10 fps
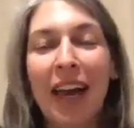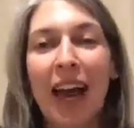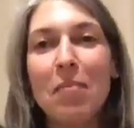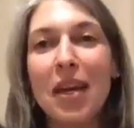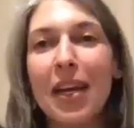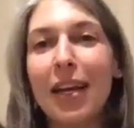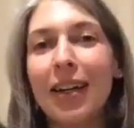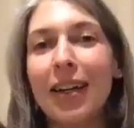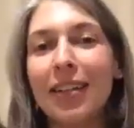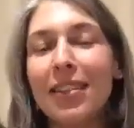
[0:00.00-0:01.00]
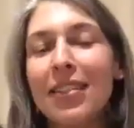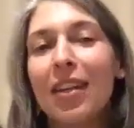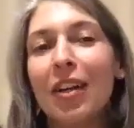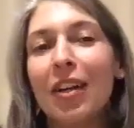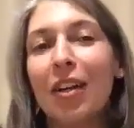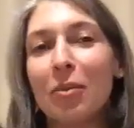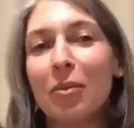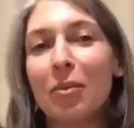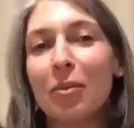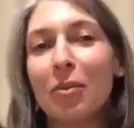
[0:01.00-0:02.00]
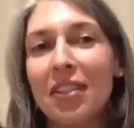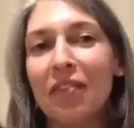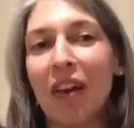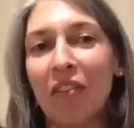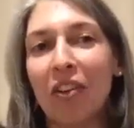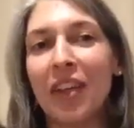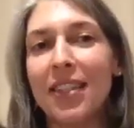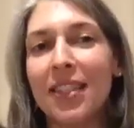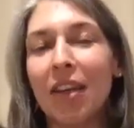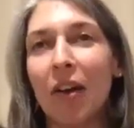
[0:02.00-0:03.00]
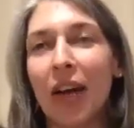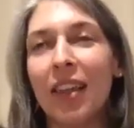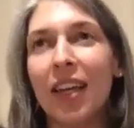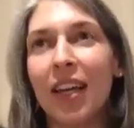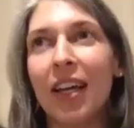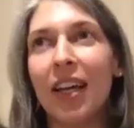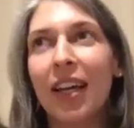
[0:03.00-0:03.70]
I may consider doing some more stuff after this. I think